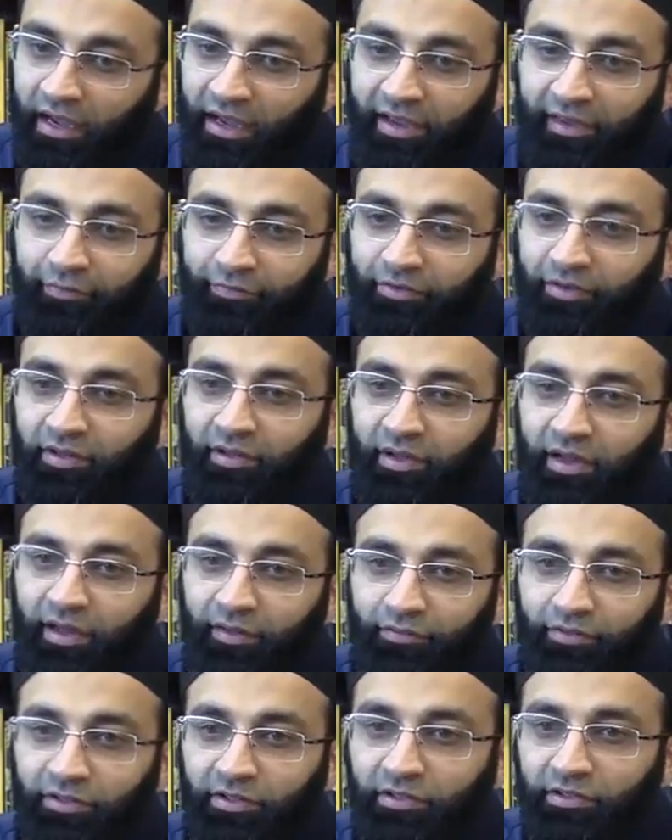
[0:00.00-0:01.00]
I have I
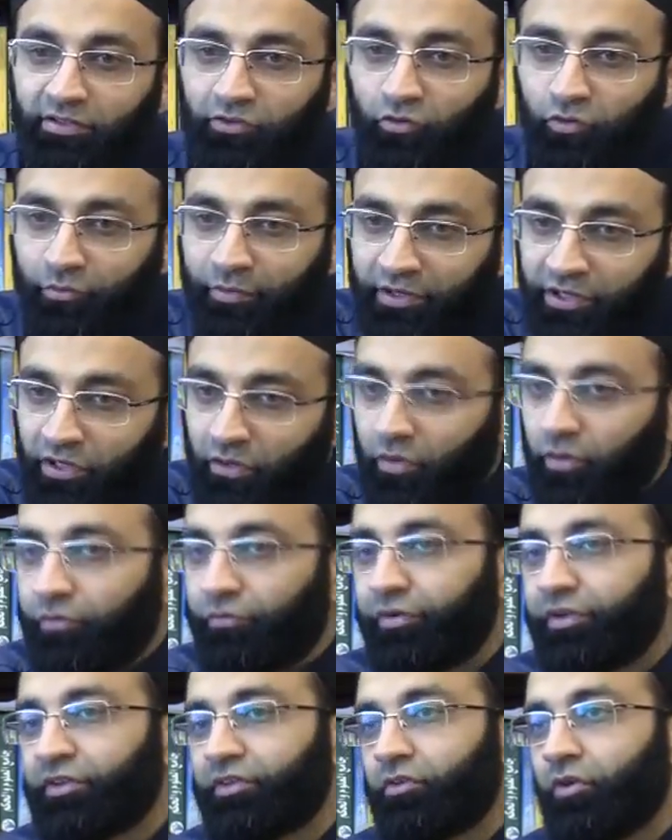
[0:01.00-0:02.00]
have seen so many
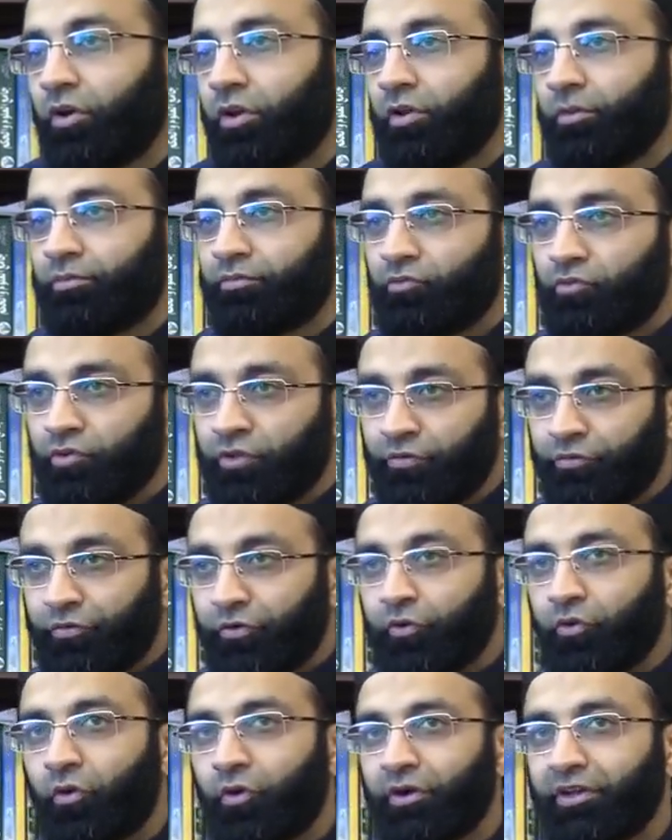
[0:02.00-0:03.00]
conference calls.
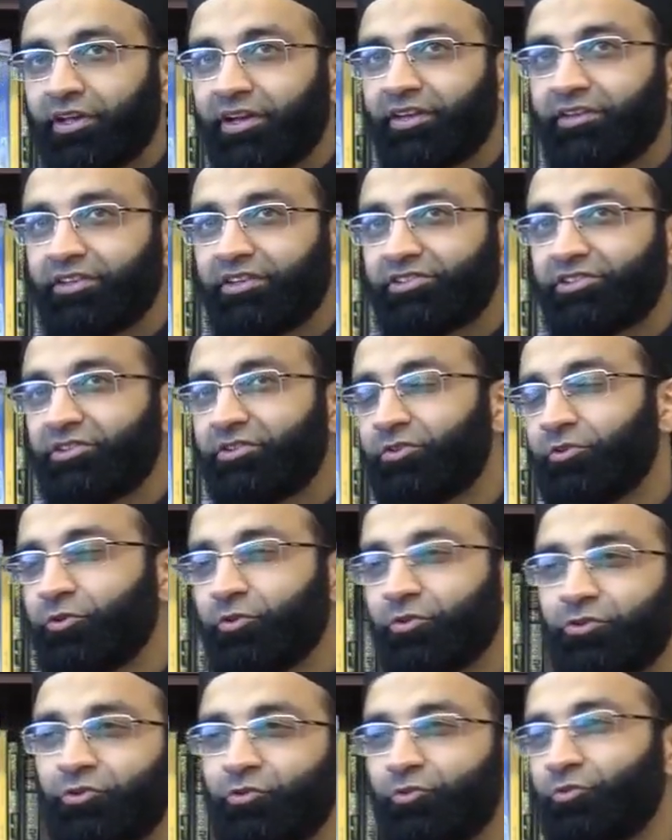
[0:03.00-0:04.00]
Different organizations who
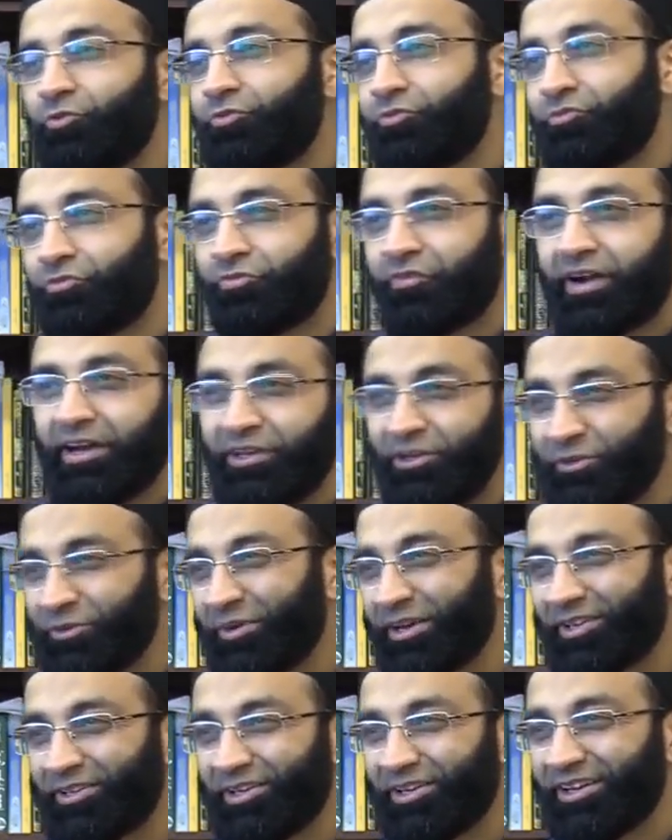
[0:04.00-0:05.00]
used to fight
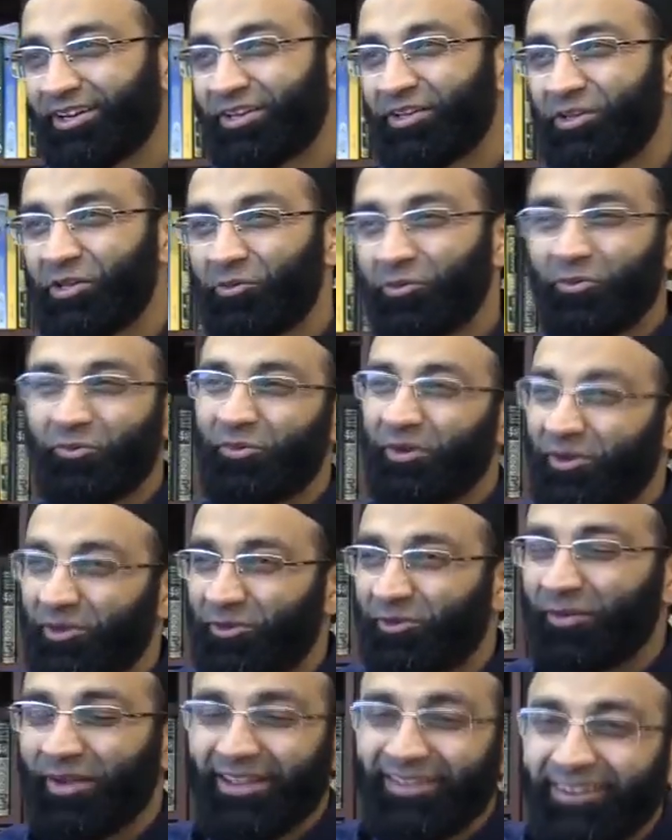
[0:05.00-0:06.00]
together, they will
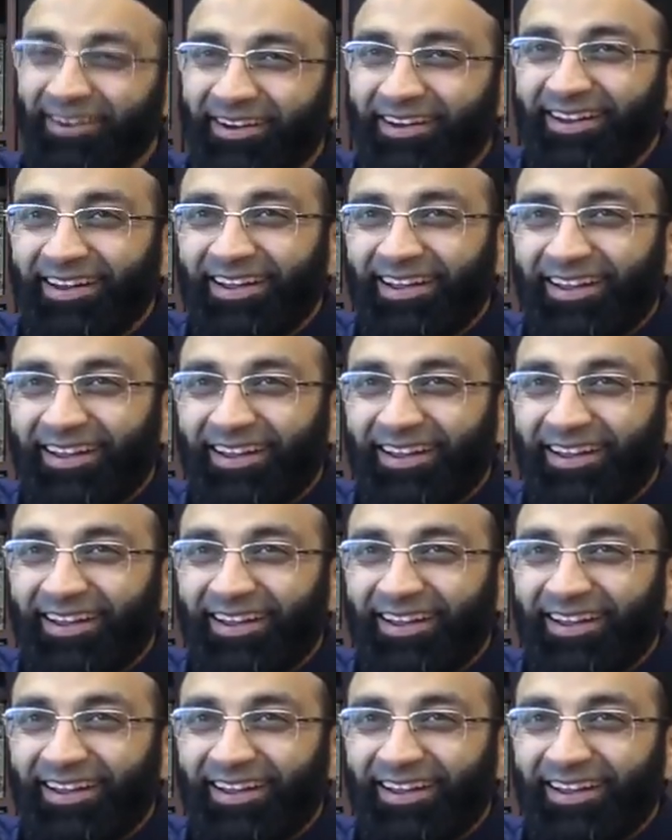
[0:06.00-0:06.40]
work together.